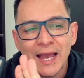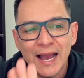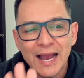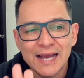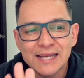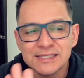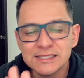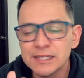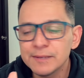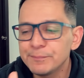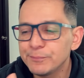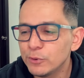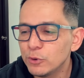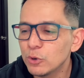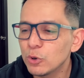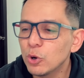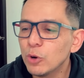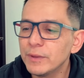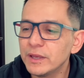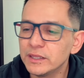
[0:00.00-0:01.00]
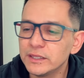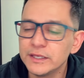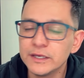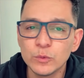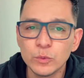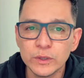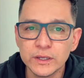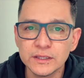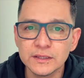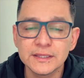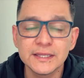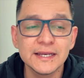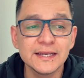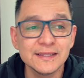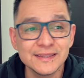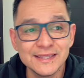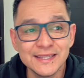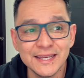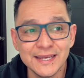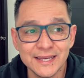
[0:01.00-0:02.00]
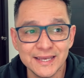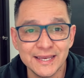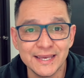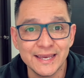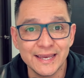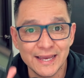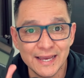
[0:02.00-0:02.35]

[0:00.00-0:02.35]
Recently, I realized that